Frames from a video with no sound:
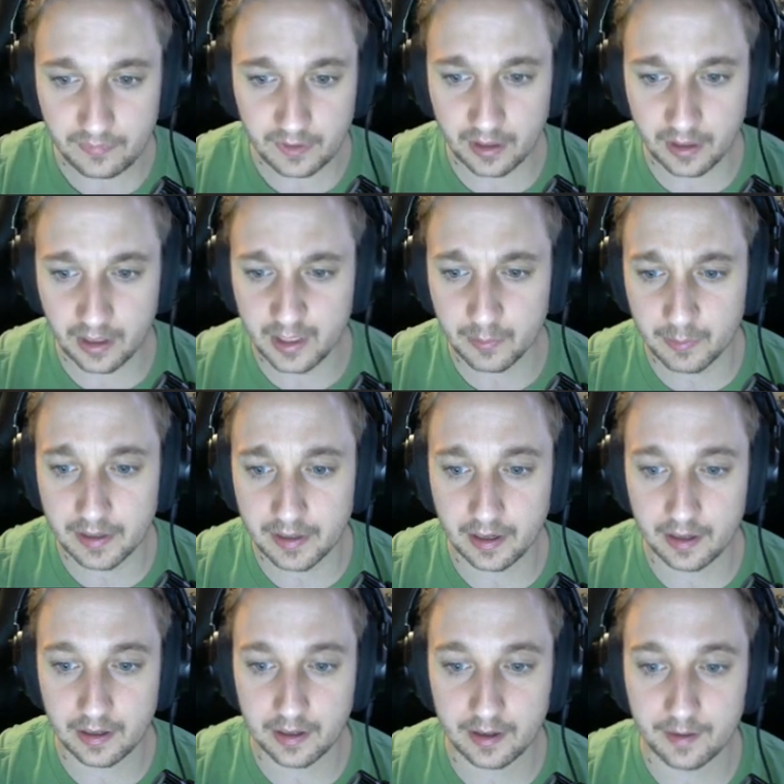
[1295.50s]
Anyway,
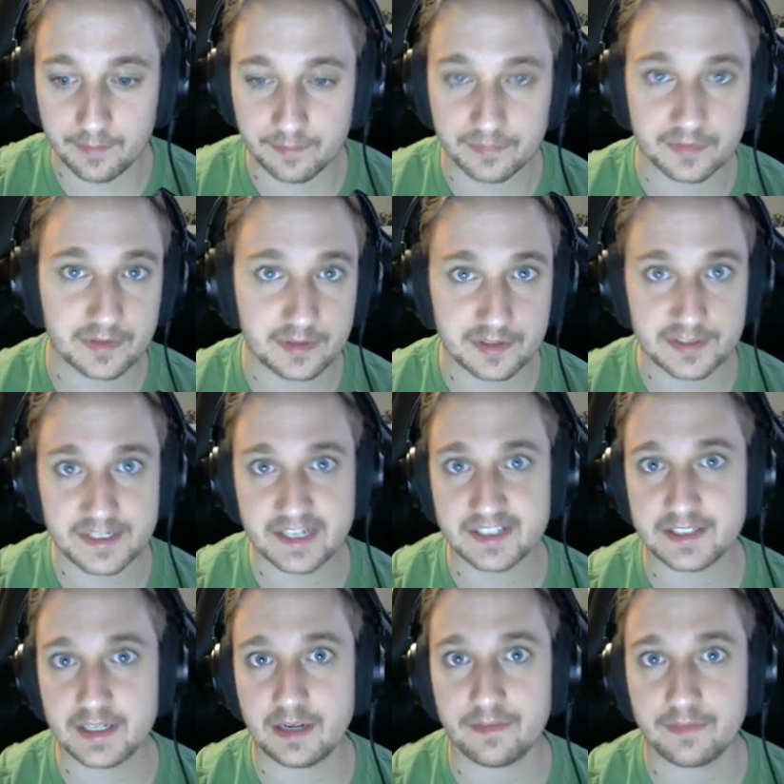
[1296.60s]
stay
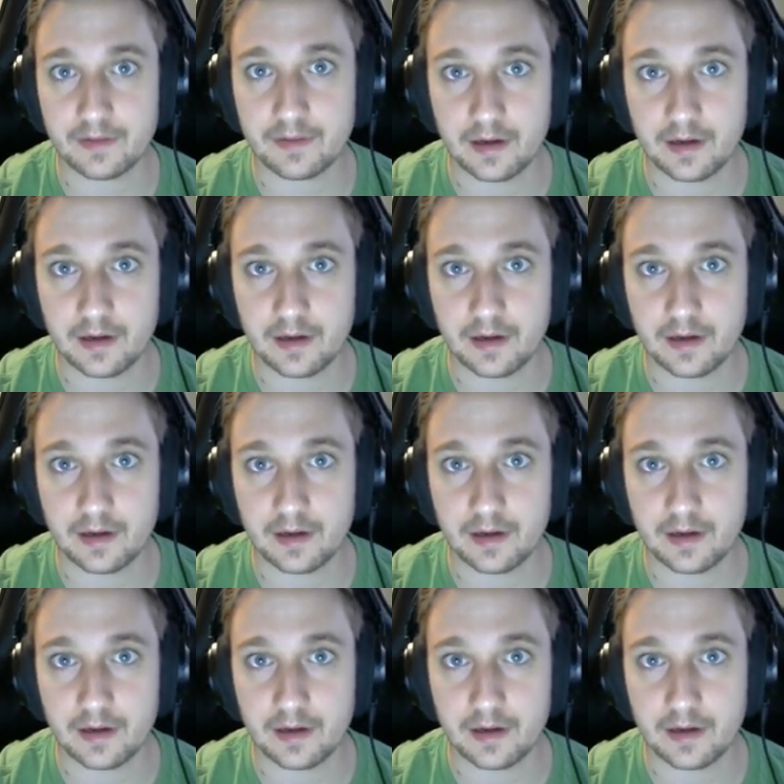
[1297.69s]
safe.